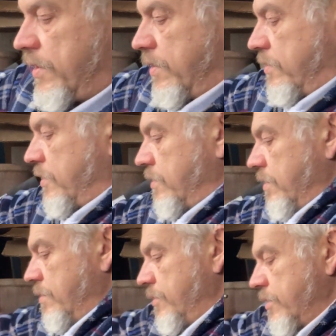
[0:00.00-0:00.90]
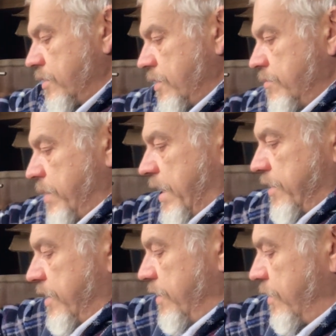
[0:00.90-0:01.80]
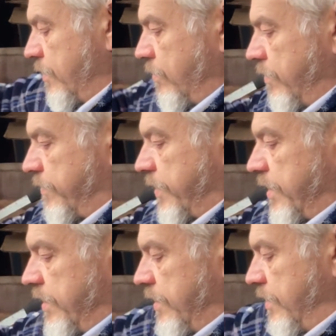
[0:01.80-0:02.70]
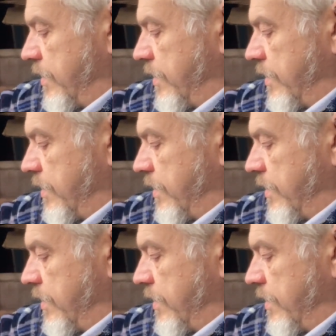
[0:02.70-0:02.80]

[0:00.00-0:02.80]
So I'm not going to go mad with the